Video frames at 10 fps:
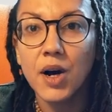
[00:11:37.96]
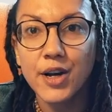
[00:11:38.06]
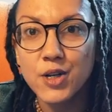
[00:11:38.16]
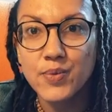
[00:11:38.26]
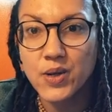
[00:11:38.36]

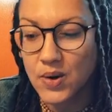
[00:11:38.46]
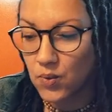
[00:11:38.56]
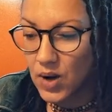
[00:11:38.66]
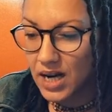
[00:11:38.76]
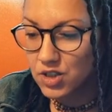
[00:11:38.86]
you supposed?
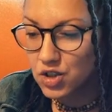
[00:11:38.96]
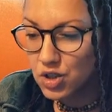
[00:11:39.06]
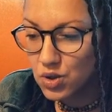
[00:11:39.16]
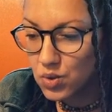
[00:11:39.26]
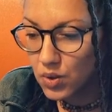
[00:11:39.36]
What do
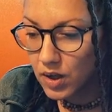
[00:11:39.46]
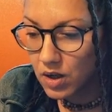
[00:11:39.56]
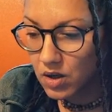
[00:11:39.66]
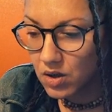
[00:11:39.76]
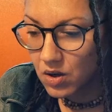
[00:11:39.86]
you?
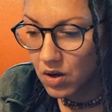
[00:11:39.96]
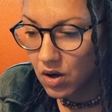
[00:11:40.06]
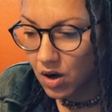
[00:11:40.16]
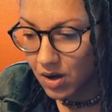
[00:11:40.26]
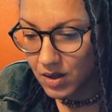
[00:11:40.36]

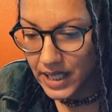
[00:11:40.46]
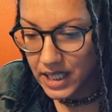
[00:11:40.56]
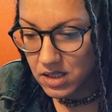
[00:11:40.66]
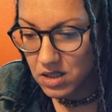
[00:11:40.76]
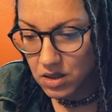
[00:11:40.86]
All
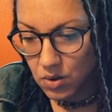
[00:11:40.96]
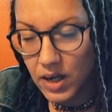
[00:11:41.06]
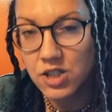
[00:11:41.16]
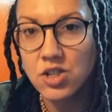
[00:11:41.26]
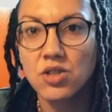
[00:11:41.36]
answer the
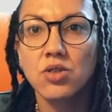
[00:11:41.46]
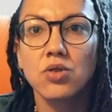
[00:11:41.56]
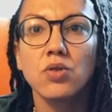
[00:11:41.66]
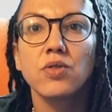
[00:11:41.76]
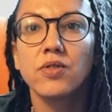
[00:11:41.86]
questions
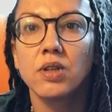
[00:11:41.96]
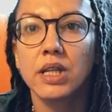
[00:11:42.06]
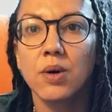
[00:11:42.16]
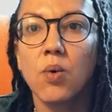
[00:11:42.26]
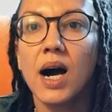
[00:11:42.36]

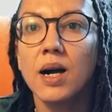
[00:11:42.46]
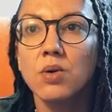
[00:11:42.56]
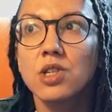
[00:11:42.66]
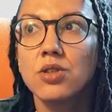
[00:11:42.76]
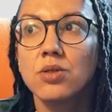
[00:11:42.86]
truthfully. Why
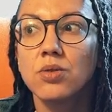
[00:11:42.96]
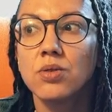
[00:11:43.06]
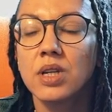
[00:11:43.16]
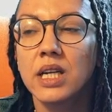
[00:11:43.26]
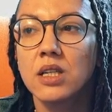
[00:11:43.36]
would you
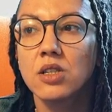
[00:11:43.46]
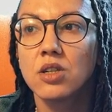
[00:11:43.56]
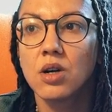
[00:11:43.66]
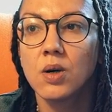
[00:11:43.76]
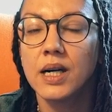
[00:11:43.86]
need to
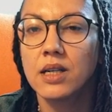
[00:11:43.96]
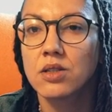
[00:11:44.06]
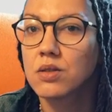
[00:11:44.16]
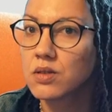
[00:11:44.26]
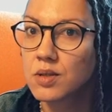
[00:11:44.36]
know how
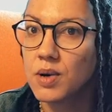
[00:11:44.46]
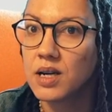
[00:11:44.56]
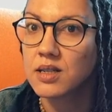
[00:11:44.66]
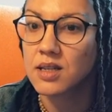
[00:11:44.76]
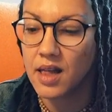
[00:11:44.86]
to
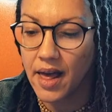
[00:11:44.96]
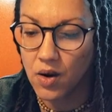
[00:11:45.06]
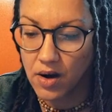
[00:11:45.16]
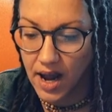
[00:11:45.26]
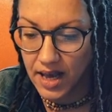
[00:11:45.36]
respond to that
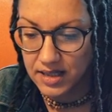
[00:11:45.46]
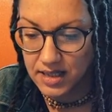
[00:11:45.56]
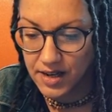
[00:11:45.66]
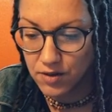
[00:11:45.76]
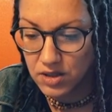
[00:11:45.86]
or ask
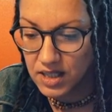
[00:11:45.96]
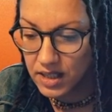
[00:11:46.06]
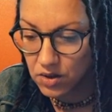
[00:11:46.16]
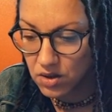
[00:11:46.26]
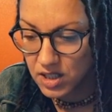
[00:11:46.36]
that? Você
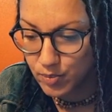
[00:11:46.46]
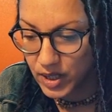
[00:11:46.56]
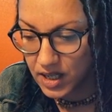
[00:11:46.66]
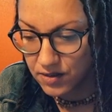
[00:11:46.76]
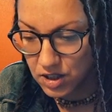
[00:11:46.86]
lê todas as
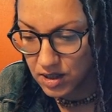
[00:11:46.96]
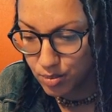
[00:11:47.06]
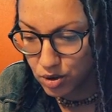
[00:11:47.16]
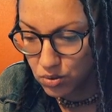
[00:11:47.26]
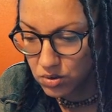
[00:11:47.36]
palavras da
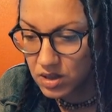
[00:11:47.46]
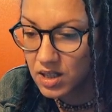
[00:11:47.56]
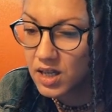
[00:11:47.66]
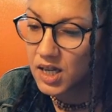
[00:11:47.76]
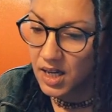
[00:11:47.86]

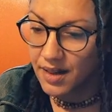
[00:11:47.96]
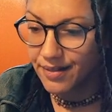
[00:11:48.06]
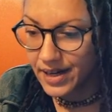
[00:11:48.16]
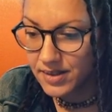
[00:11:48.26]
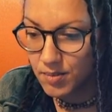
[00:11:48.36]
pergunta?
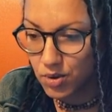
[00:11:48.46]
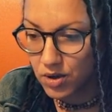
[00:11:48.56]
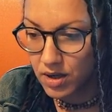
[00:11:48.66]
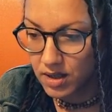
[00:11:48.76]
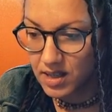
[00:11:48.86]
That's
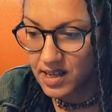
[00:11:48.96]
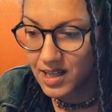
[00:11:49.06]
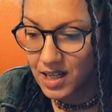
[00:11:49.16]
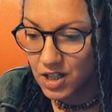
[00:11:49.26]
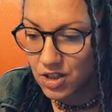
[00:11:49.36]
important. Like,